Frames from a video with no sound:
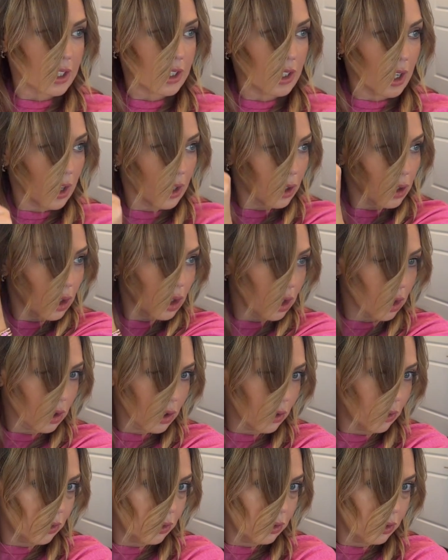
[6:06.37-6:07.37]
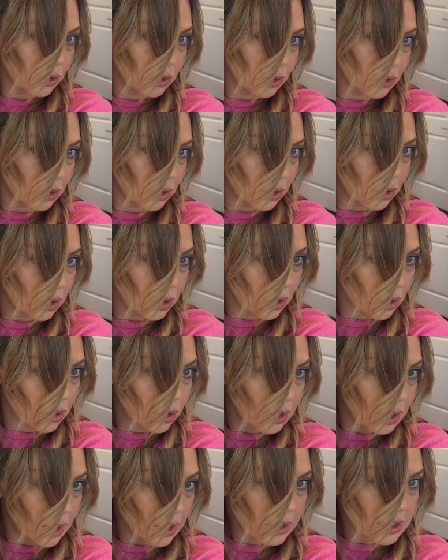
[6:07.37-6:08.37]
not a curl.
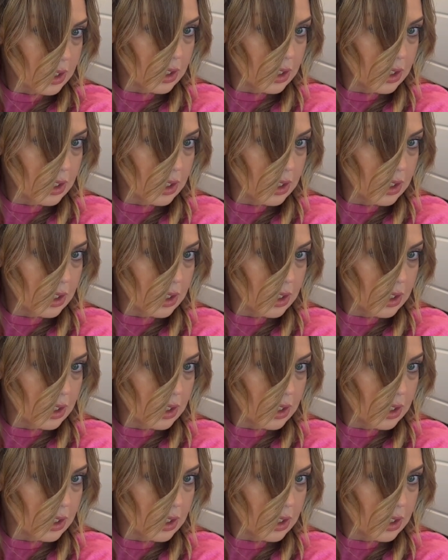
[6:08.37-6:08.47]
It's